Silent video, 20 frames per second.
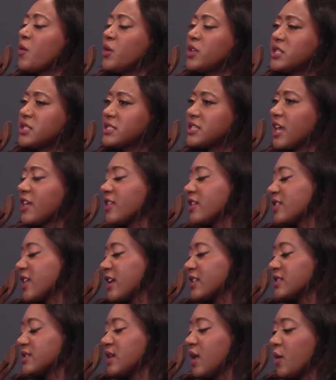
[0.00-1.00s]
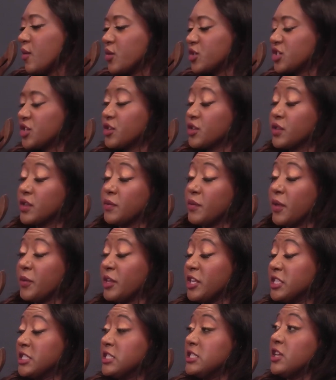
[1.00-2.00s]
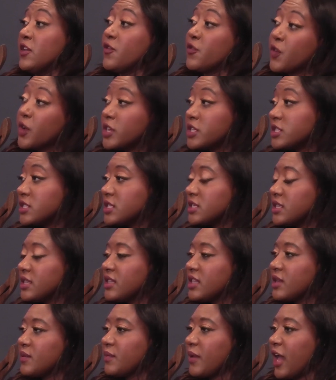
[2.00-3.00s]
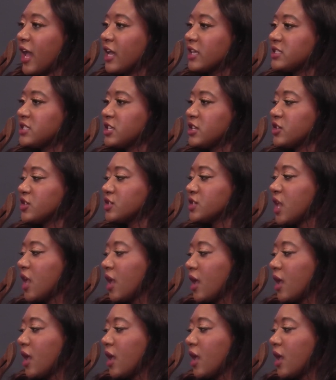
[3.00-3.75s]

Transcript: wouldn't say that that's particularly maybe different than past years,